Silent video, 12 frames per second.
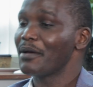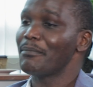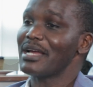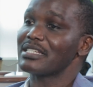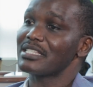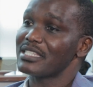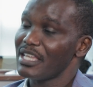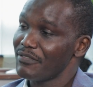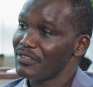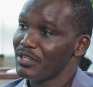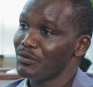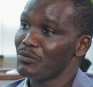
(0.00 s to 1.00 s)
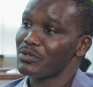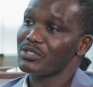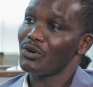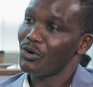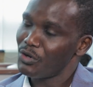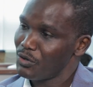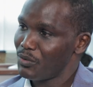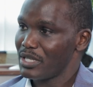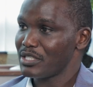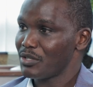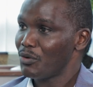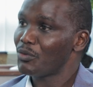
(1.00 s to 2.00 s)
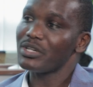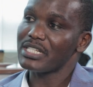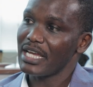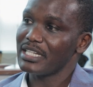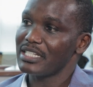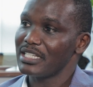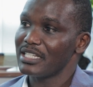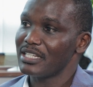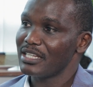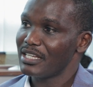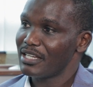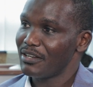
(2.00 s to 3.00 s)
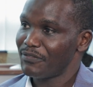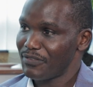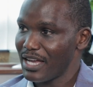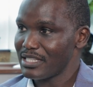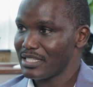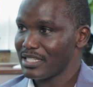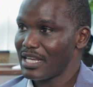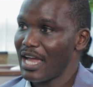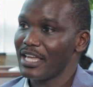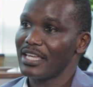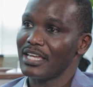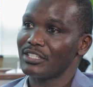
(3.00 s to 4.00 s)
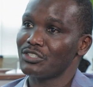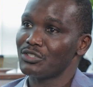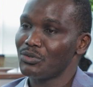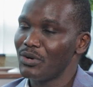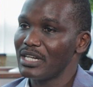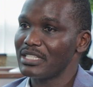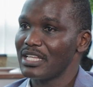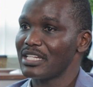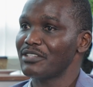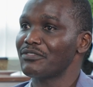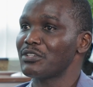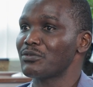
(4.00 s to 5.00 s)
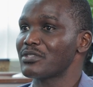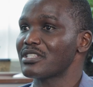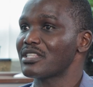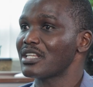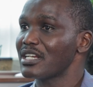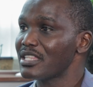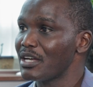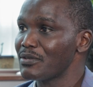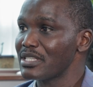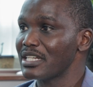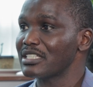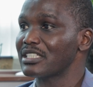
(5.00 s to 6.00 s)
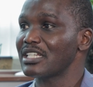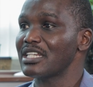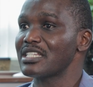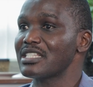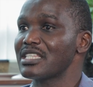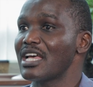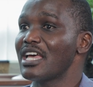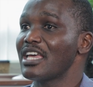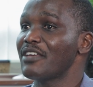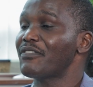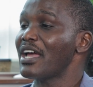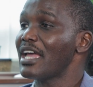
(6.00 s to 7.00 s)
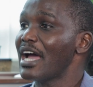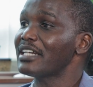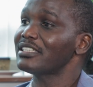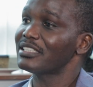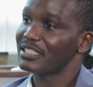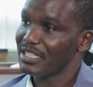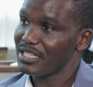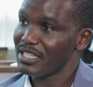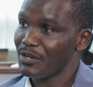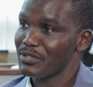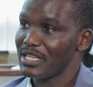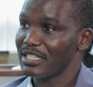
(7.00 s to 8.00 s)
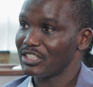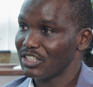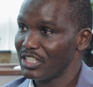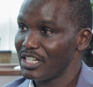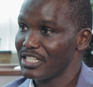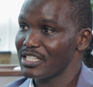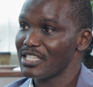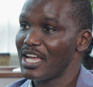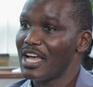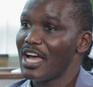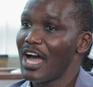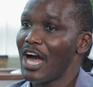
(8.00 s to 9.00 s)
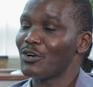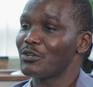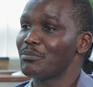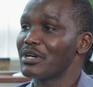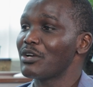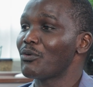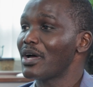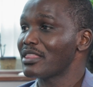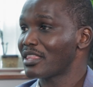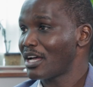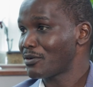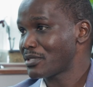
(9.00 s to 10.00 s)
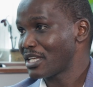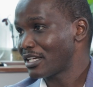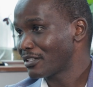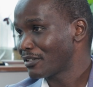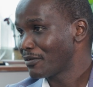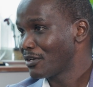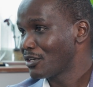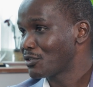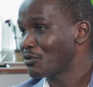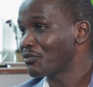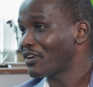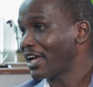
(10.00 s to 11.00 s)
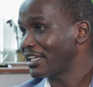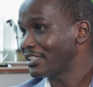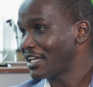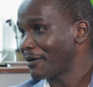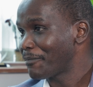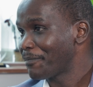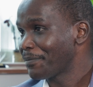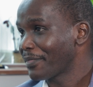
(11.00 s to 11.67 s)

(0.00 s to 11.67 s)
But saving was always what I did first. I ensured that if it was 3,000 shillings, if I earned 3,000 shillings, I would bring 1,000 to Faida.